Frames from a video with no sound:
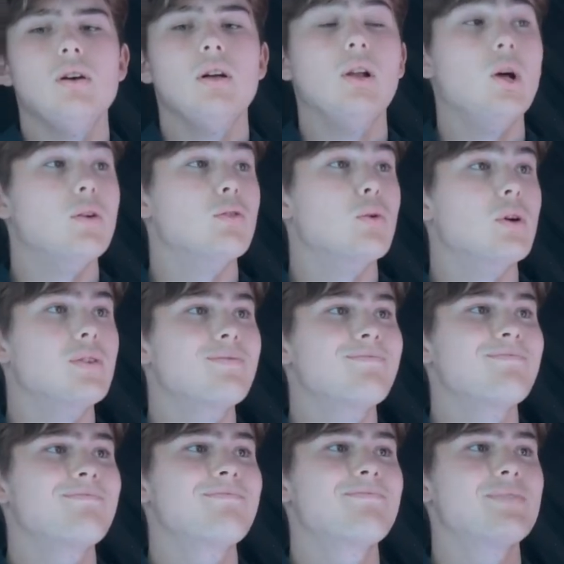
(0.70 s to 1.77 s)
Hello everyone,
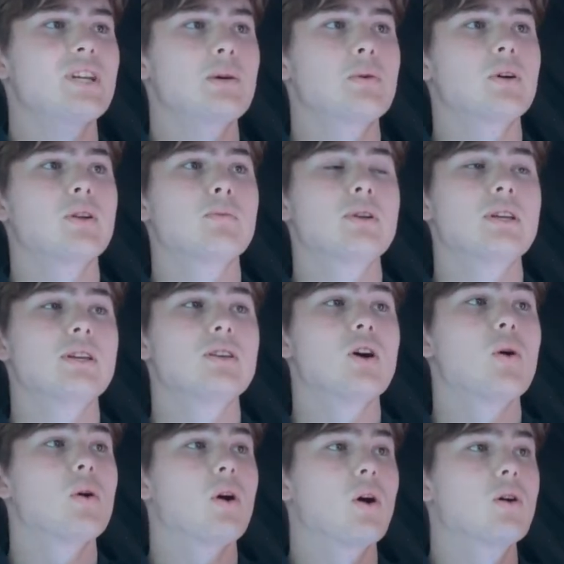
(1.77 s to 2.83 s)
today we're going to be
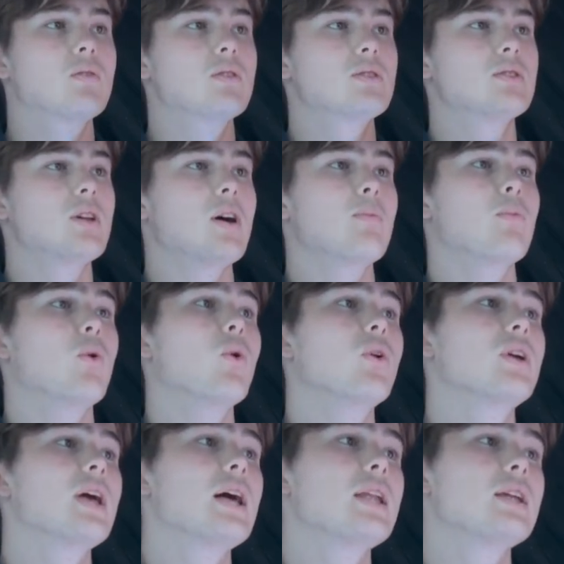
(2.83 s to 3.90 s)
going over some
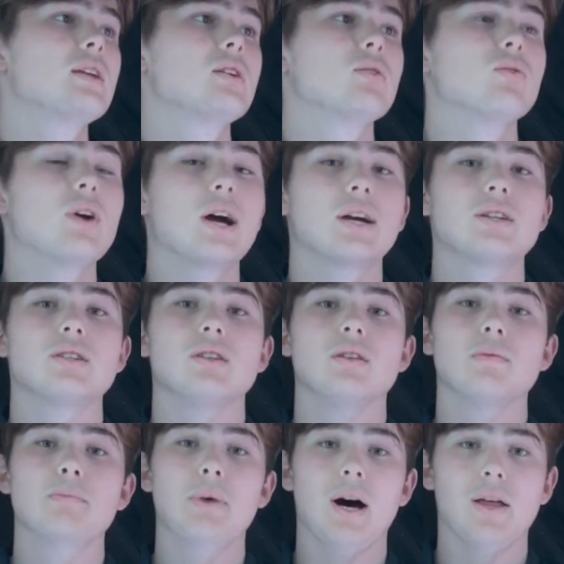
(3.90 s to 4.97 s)
organic
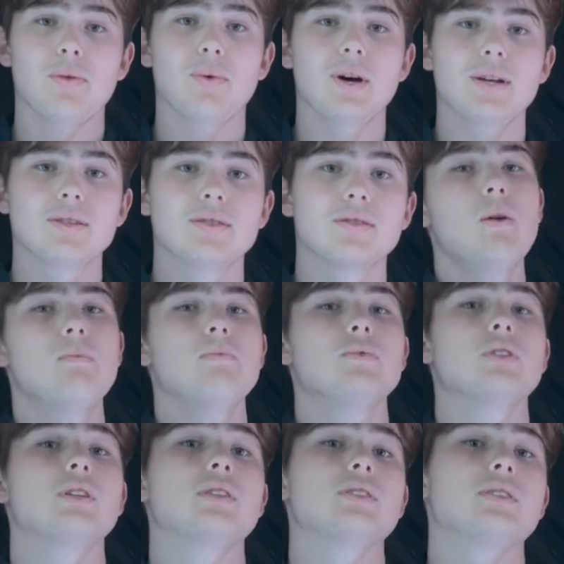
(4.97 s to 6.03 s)
reaction pathways. Right,
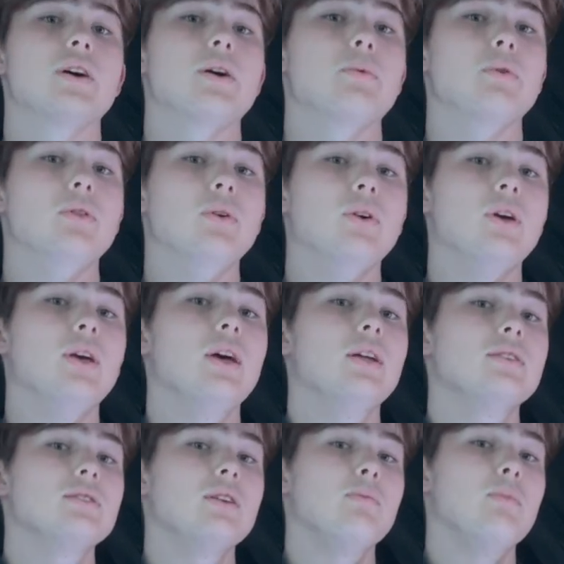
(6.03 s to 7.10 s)
so let's start with looking
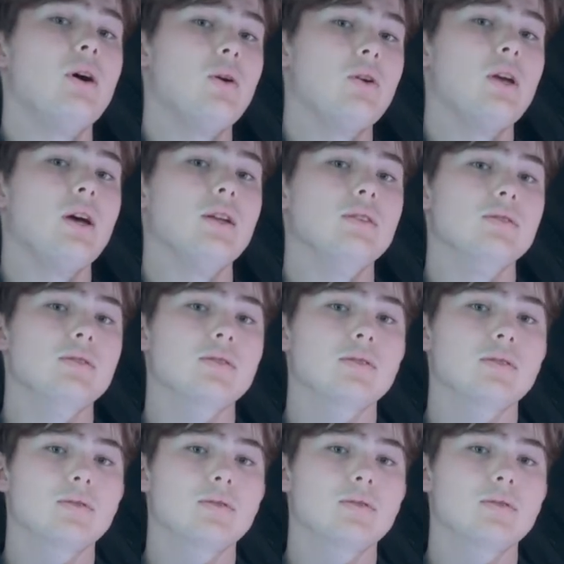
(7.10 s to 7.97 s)
at some alkanes.